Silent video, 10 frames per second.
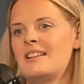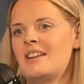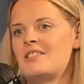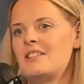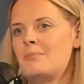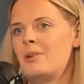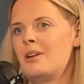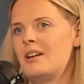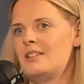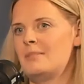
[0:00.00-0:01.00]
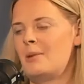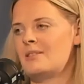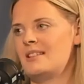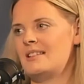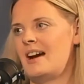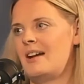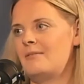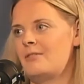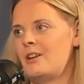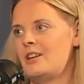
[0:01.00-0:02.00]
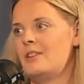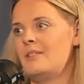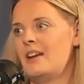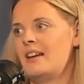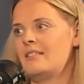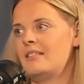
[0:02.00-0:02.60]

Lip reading: actually put a deposit down for a unit.